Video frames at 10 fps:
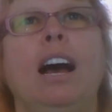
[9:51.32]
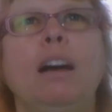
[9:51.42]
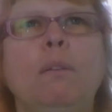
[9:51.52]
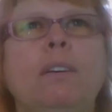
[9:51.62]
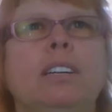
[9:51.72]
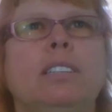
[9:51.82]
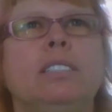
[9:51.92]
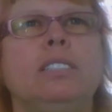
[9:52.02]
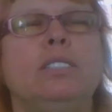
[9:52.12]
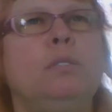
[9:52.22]
I want
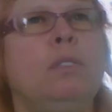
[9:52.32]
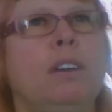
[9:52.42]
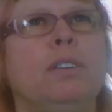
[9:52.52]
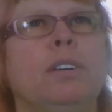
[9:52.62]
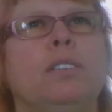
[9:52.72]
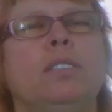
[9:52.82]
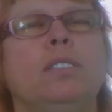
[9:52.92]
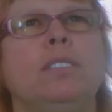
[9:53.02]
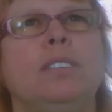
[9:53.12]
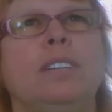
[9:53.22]
whoever
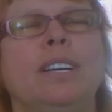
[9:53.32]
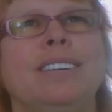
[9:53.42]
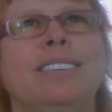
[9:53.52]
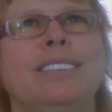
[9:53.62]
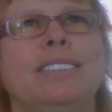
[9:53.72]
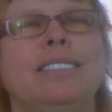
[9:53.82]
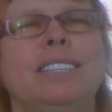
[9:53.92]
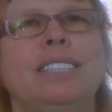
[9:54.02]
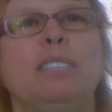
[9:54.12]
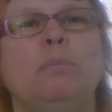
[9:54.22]

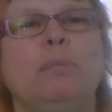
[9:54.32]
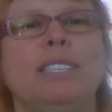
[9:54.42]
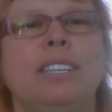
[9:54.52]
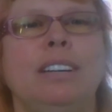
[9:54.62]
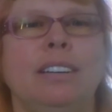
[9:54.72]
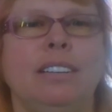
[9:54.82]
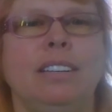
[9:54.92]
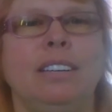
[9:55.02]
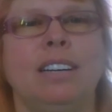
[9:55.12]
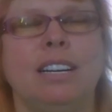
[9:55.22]
is the president
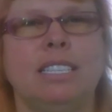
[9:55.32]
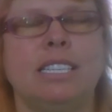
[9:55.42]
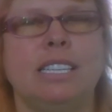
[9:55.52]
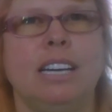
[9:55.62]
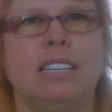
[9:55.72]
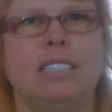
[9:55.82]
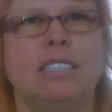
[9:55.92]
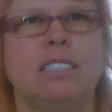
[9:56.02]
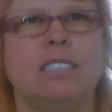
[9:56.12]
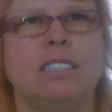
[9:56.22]
of the United
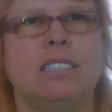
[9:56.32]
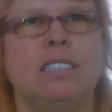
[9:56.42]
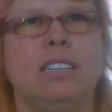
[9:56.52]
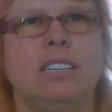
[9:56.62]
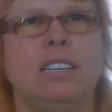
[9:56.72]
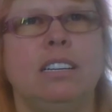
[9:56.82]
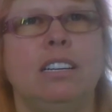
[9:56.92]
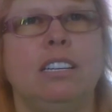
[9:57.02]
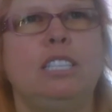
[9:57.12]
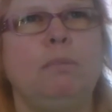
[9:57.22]
States
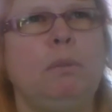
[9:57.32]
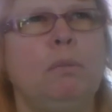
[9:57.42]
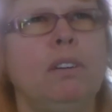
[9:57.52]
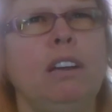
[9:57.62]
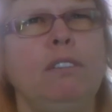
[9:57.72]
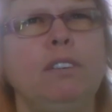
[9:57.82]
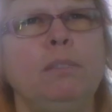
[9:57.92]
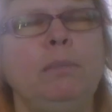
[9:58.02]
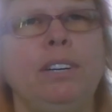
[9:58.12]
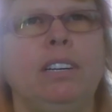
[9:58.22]
to be working for
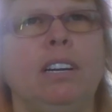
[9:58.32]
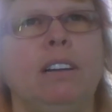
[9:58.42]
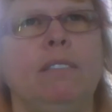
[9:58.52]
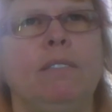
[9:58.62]
America.